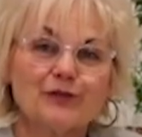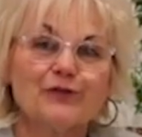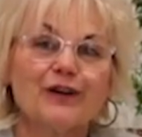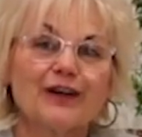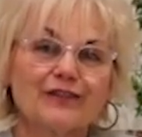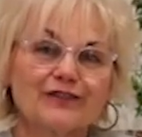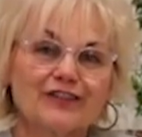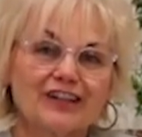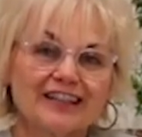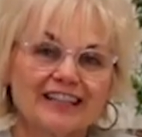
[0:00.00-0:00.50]
you
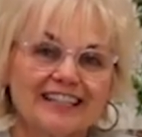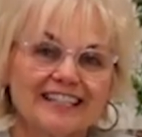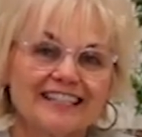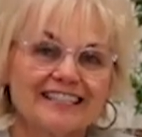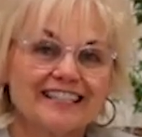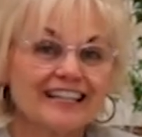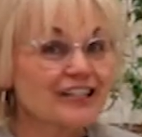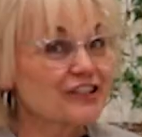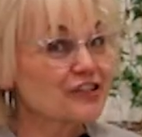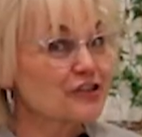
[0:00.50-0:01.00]
have
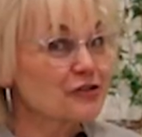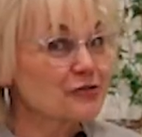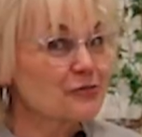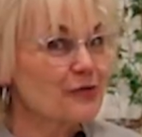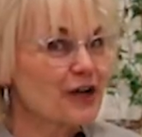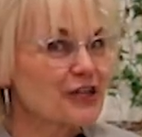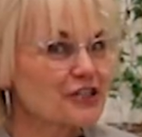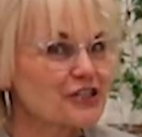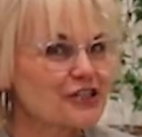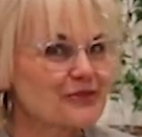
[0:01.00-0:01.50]
cleaned out your
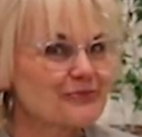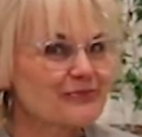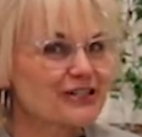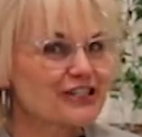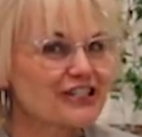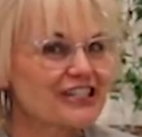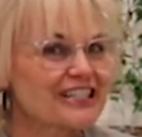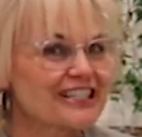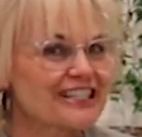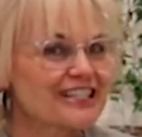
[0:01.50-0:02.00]
washing
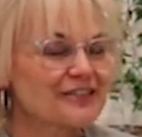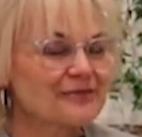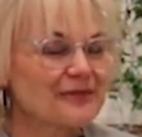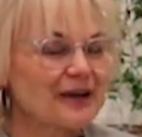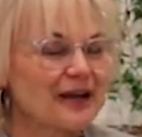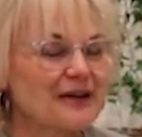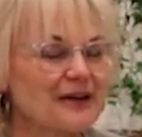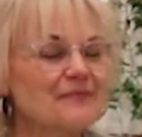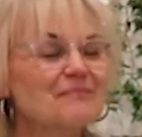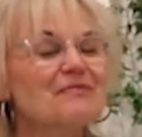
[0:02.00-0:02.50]
machine as
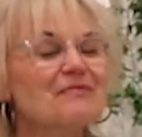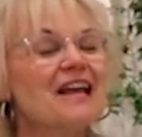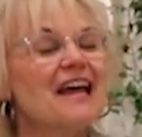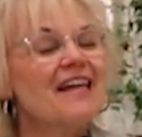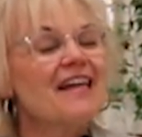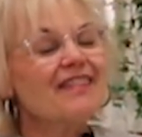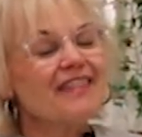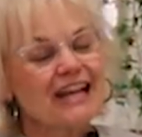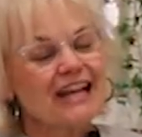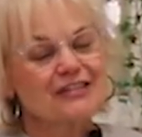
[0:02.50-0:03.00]
well.
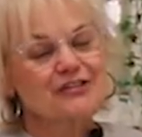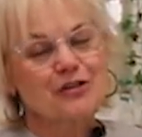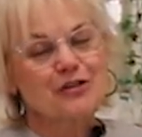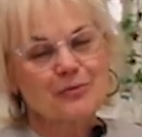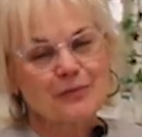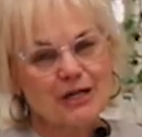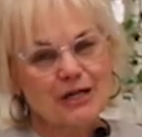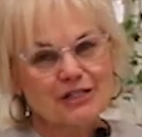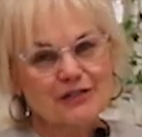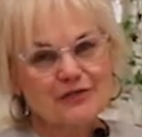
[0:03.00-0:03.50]
Thanks so
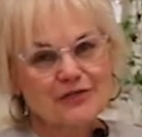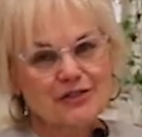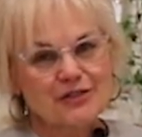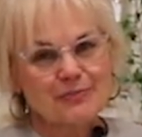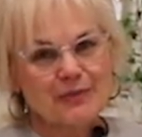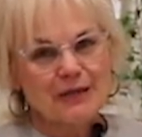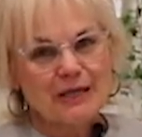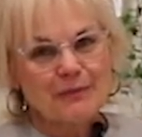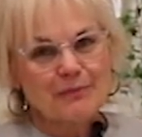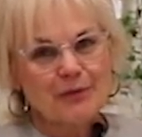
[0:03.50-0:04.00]
much for
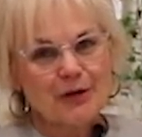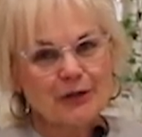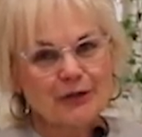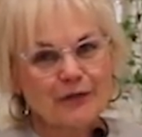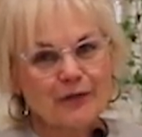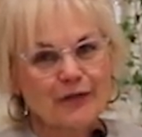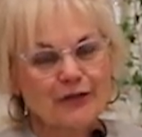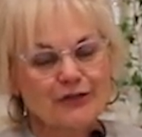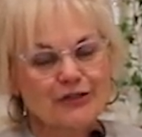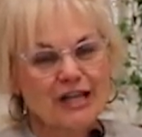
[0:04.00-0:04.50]
spending part
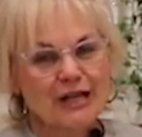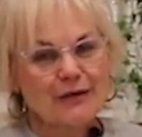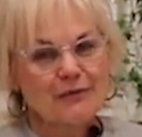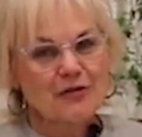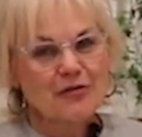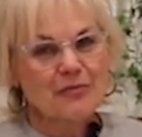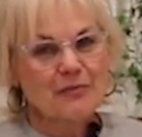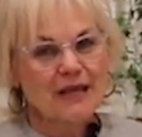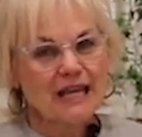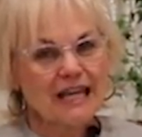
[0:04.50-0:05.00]
of your day
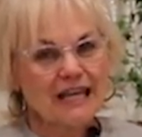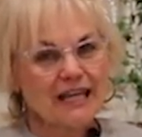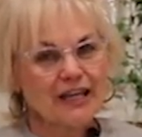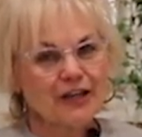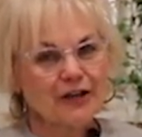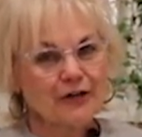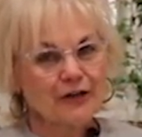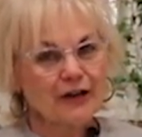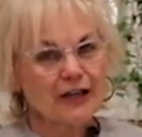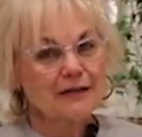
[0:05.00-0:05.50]
with me
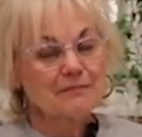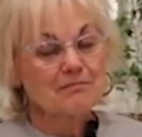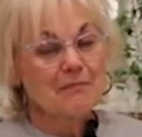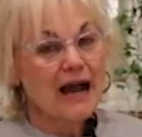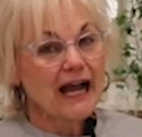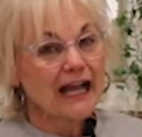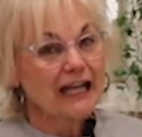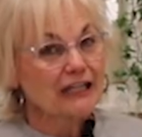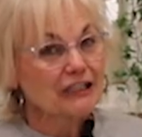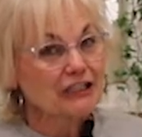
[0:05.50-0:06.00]
here in
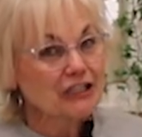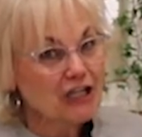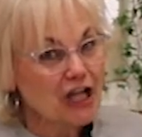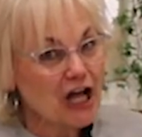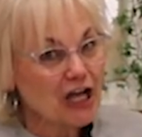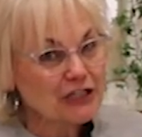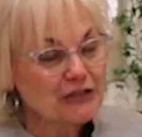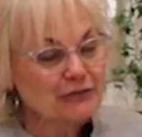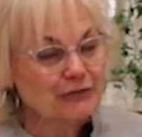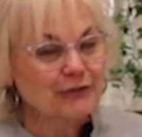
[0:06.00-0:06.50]
my
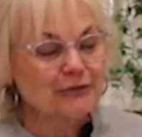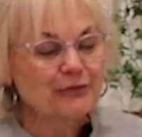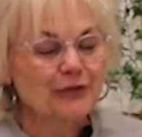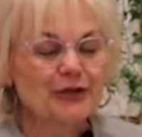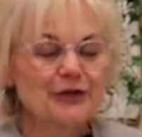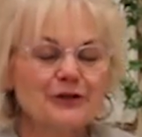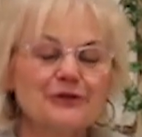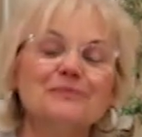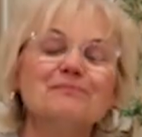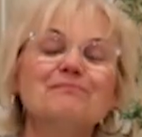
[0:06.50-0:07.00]
laundry
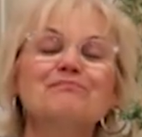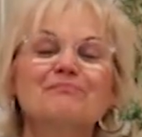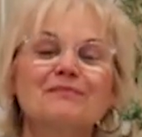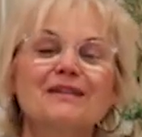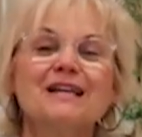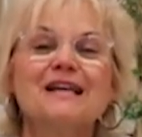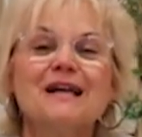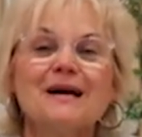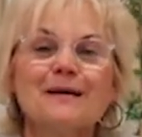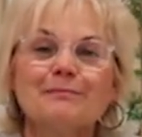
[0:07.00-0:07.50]
room.
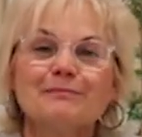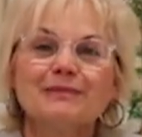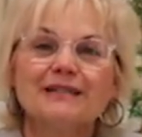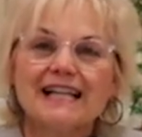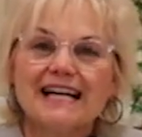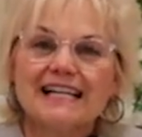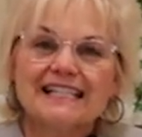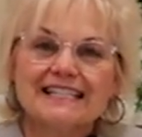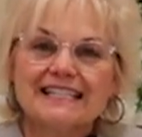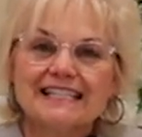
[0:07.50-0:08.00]

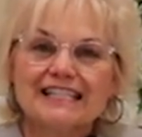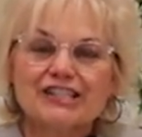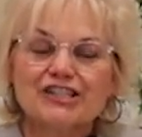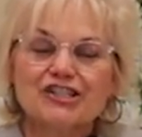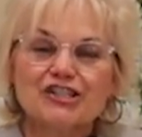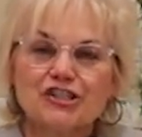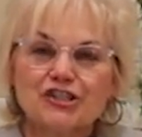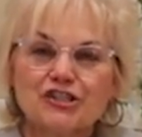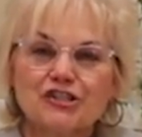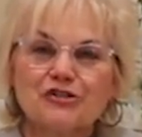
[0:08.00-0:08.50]

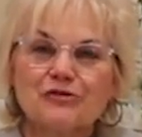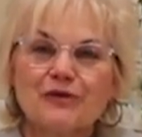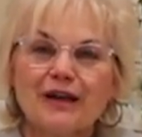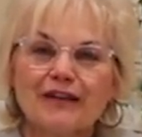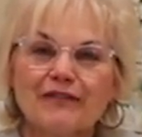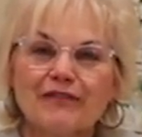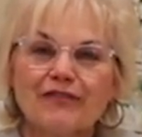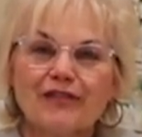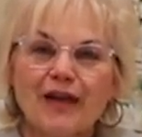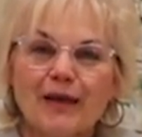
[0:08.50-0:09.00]
Blessings to you
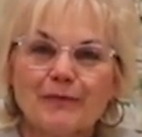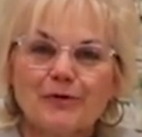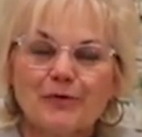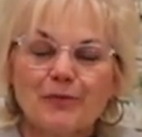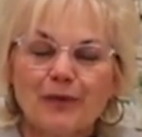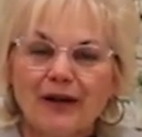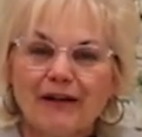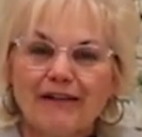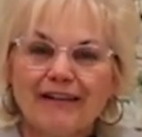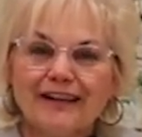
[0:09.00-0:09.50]
in
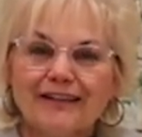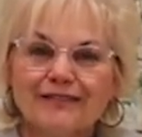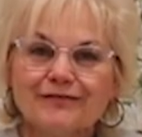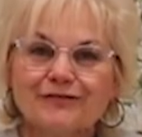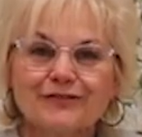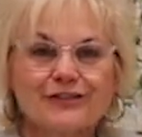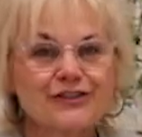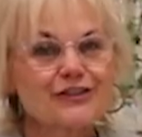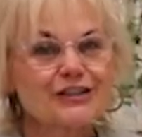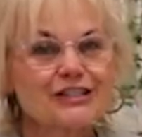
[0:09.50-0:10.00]
February
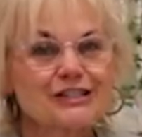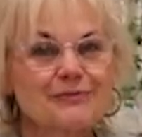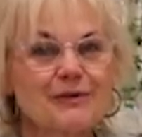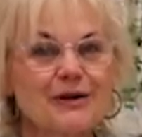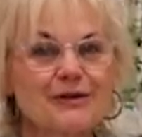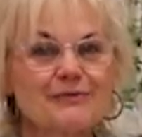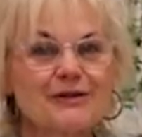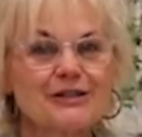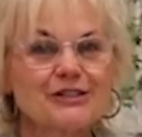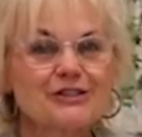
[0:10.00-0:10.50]
for
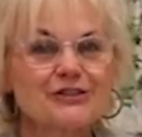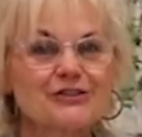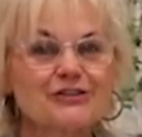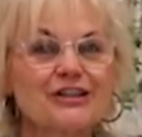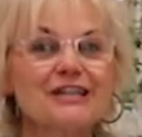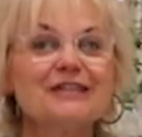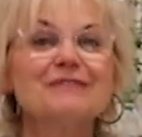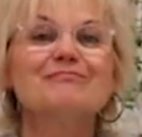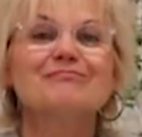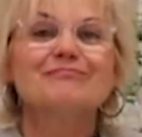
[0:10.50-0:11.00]
Cross.my.heart
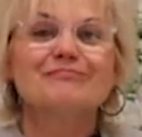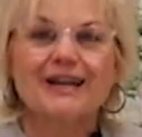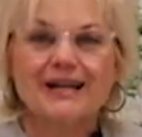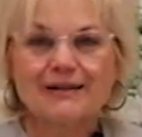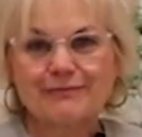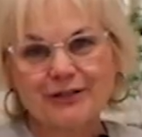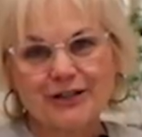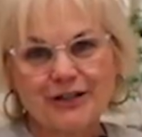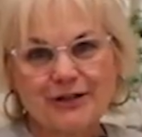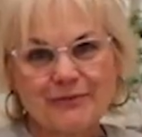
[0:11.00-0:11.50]
Ministry.
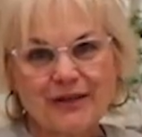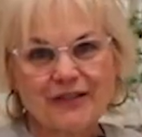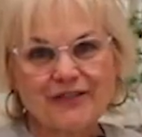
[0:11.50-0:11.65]
I'm Lauren